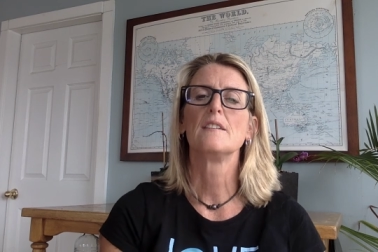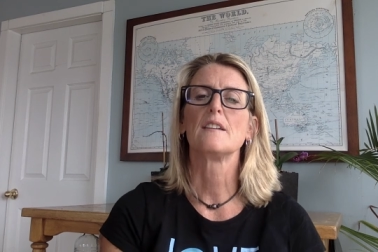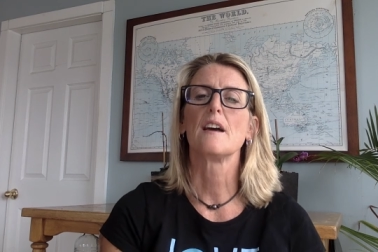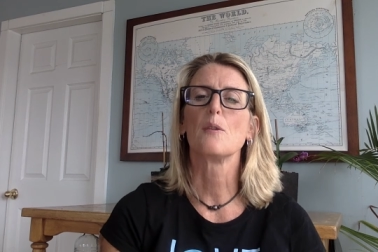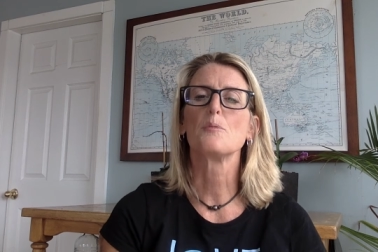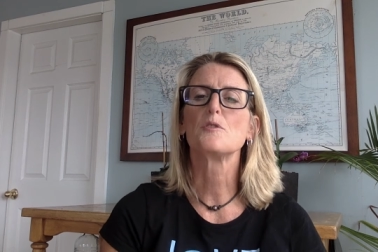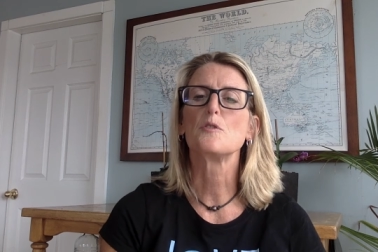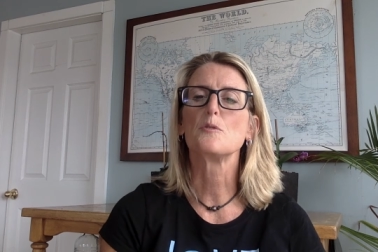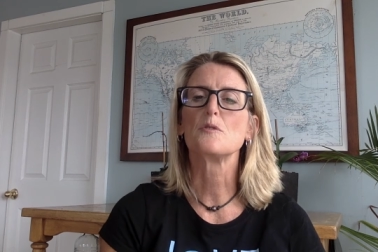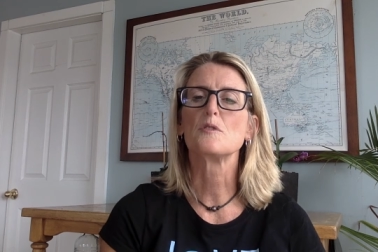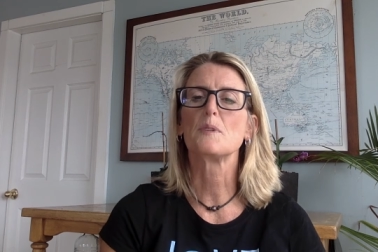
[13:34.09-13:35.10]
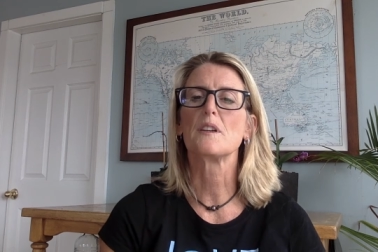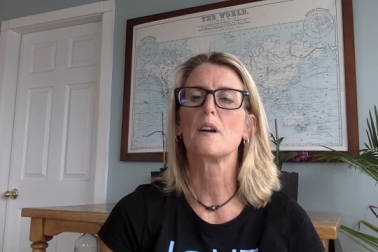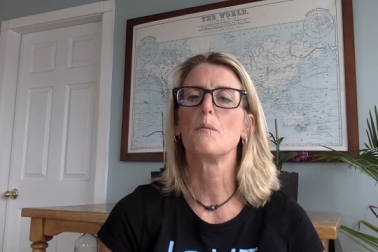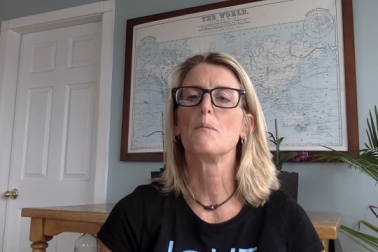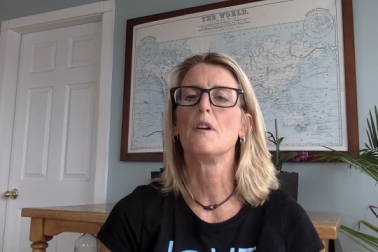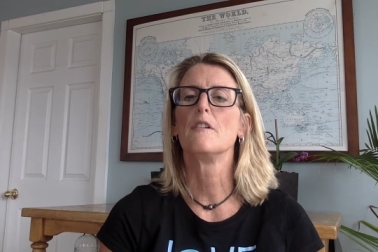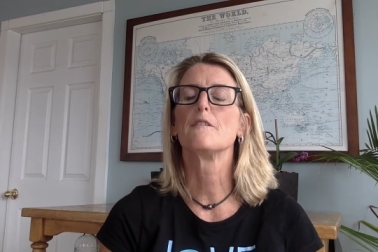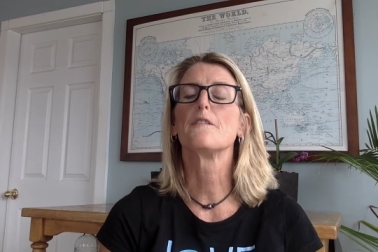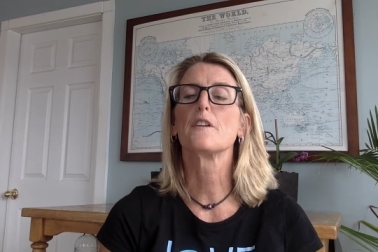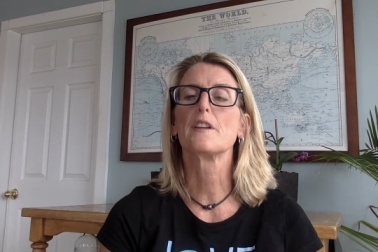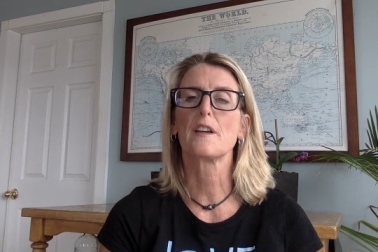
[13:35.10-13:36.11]
to help students become
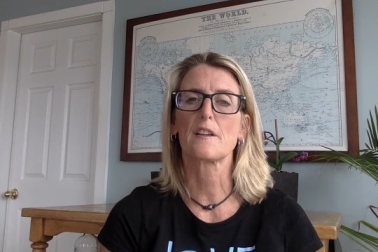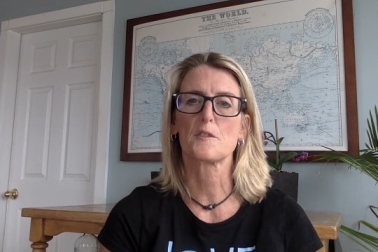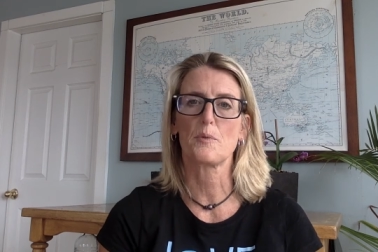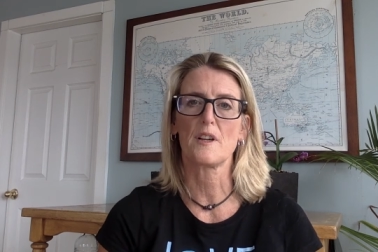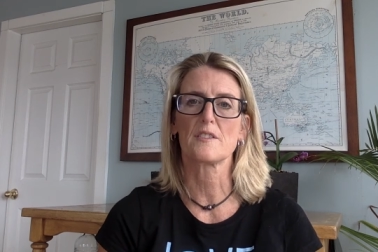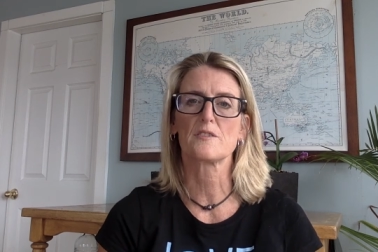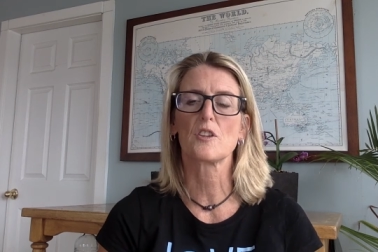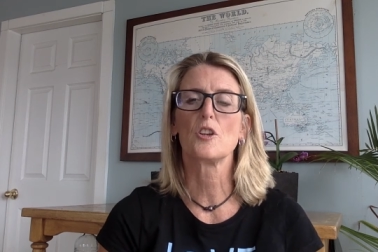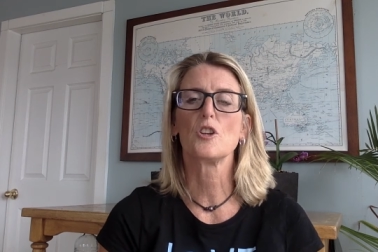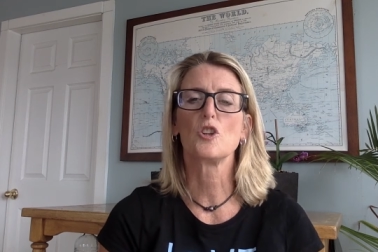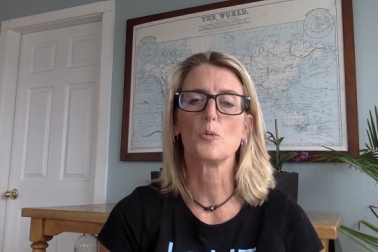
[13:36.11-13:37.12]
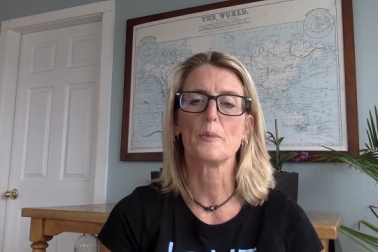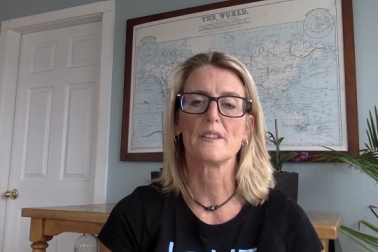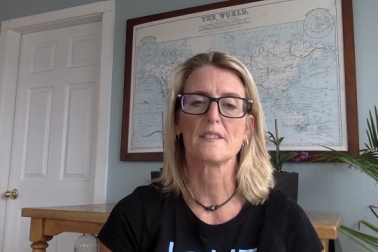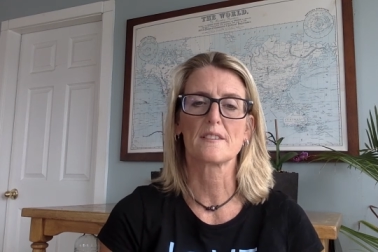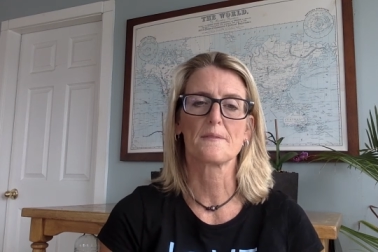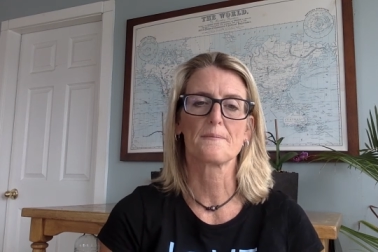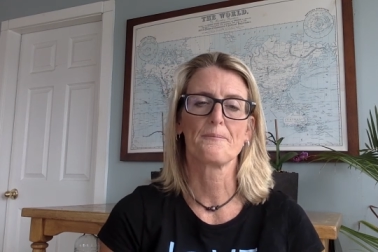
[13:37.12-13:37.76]
fully expressed humans.